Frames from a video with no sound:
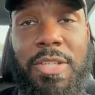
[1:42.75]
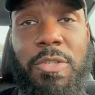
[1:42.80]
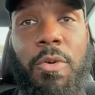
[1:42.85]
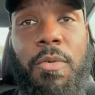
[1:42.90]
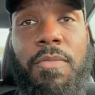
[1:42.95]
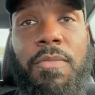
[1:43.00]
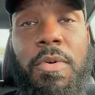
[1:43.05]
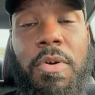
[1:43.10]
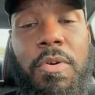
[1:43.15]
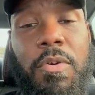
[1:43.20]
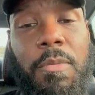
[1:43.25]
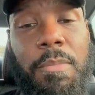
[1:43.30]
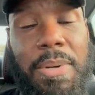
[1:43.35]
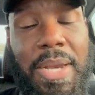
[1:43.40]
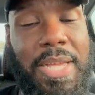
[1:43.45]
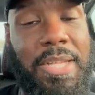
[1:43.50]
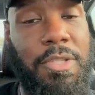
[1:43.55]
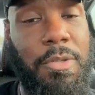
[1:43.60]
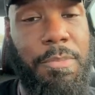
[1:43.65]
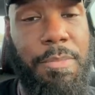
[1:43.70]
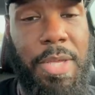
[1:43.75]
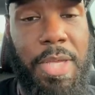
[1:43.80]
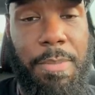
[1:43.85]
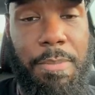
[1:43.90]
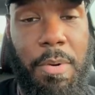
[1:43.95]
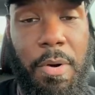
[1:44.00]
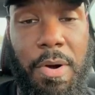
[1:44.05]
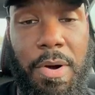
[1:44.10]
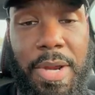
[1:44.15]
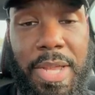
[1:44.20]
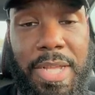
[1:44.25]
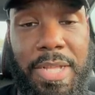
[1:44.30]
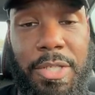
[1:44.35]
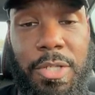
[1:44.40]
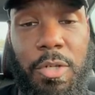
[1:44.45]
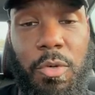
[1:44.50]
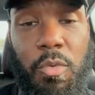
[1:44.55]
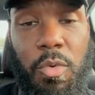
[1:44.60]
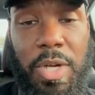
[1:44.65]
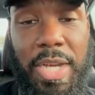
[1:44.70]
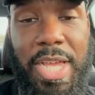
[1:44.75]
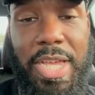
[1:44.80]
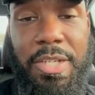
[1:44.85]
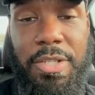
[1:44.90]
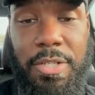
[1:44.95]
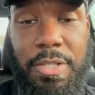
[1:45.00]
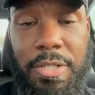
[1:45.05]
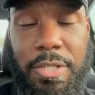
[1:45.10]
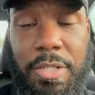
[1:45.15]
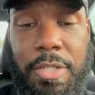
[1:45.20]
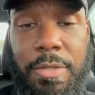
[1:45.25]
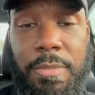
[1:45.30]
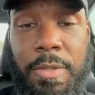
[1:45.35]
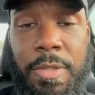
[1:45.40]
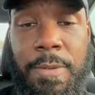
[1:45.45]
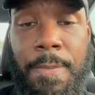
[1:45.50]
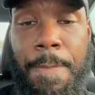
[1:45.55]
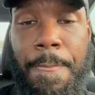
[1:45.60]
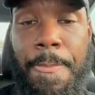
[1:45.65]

So food plays a big part into relationships,